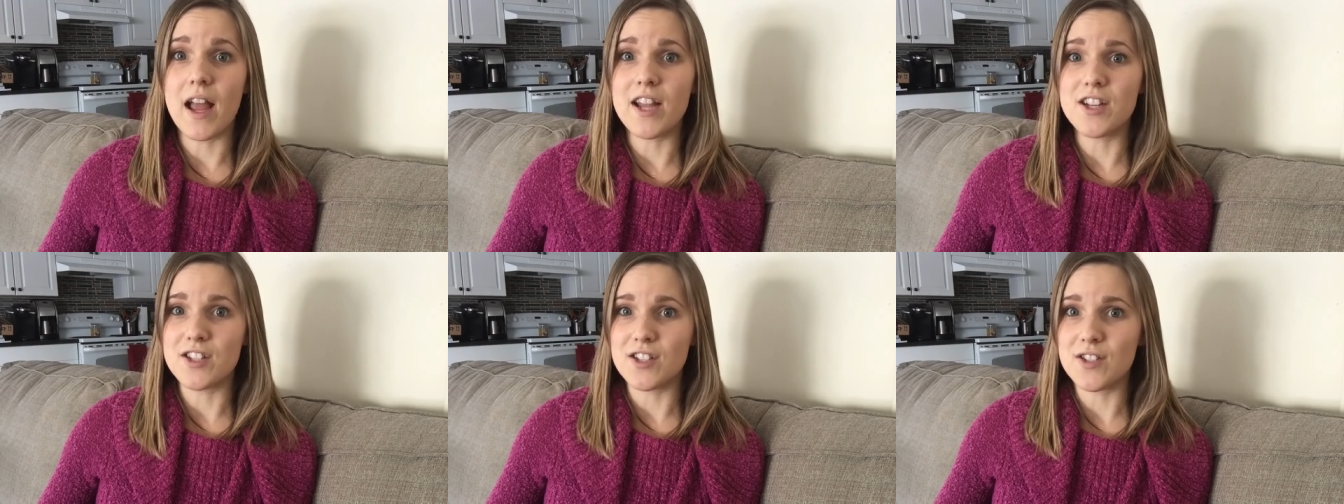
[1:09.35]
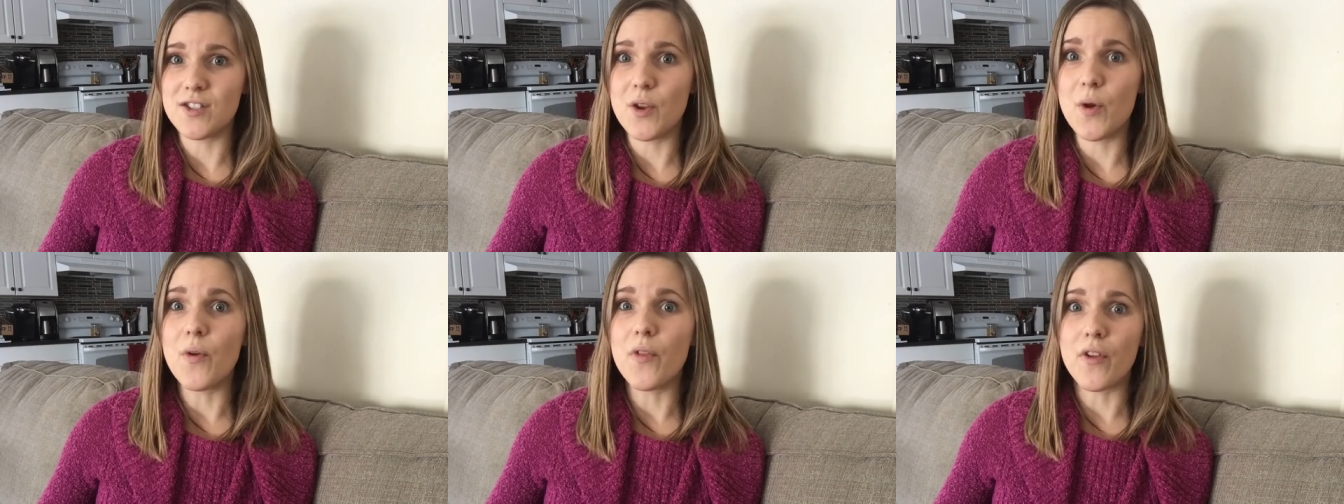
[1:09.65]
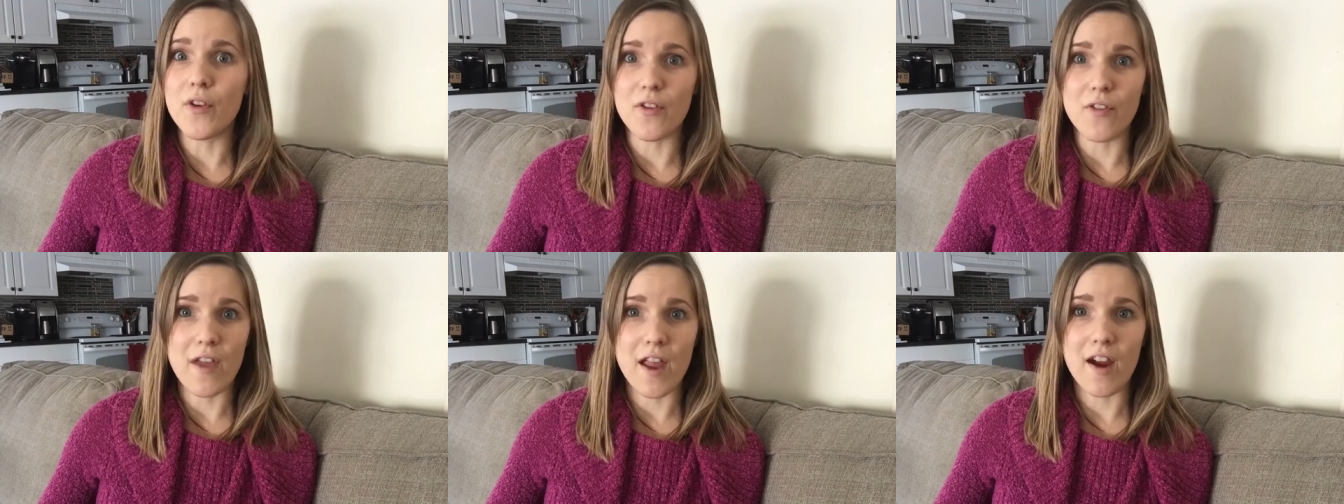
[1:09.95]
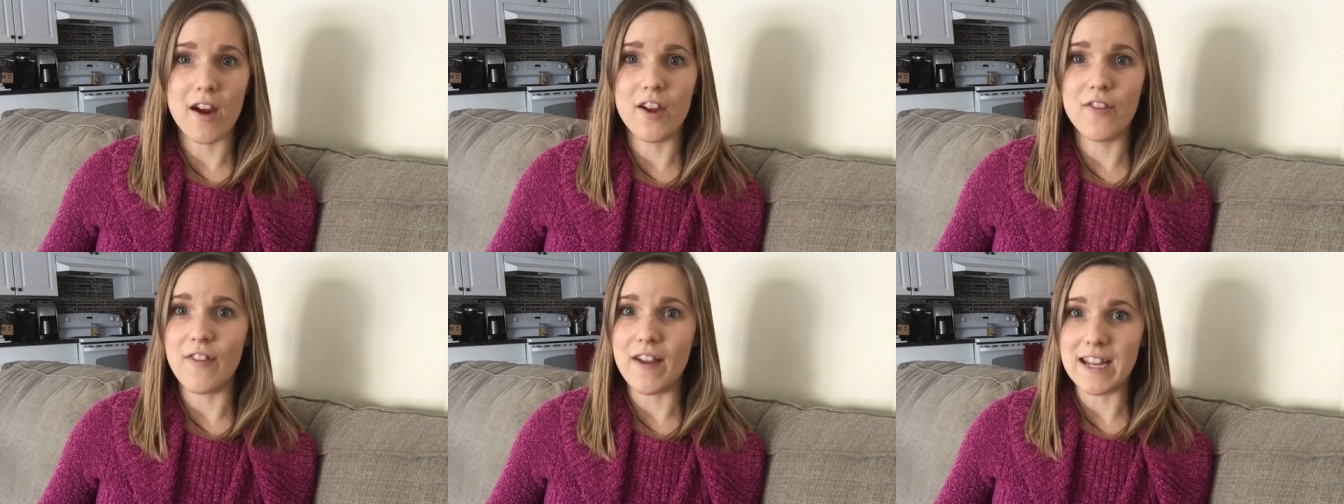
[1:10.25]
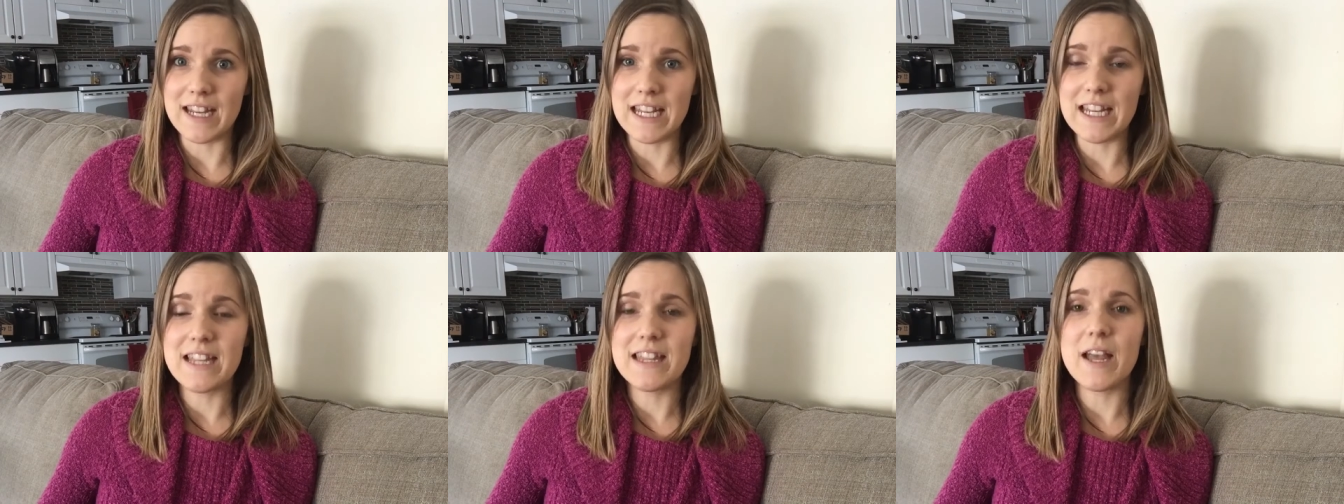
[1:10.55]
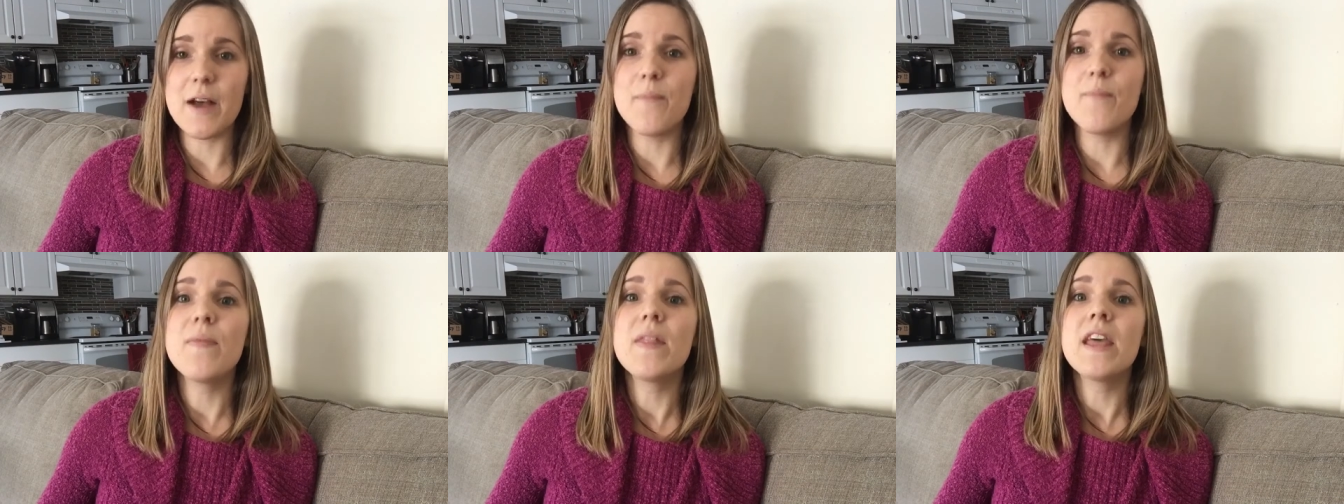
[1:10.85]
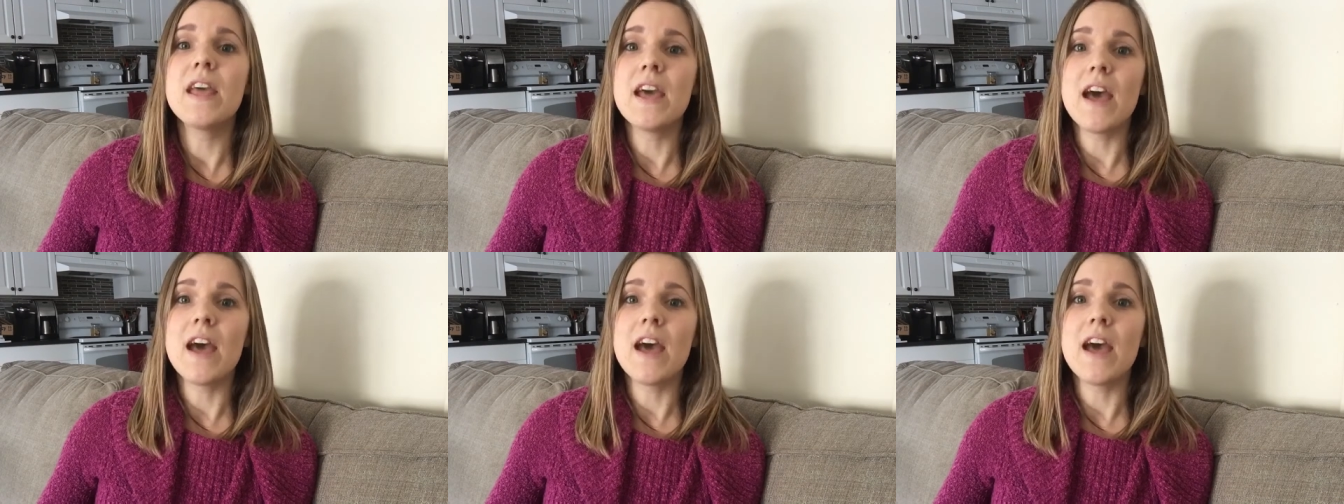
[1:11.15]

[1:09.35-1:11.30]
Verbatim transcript: I just know they're there if I need them.